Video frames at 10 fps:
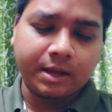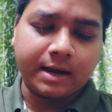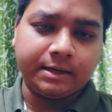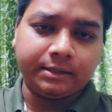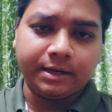
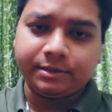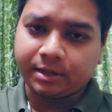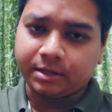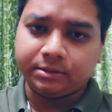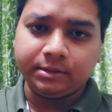and it gets
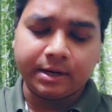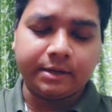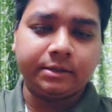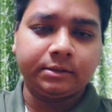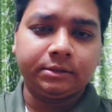at the
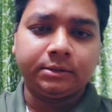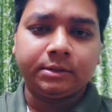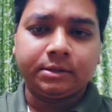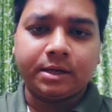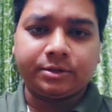end,
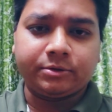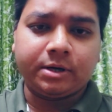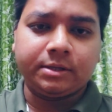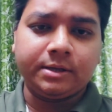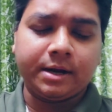executed
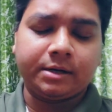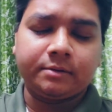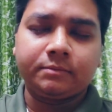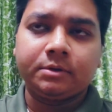at the end.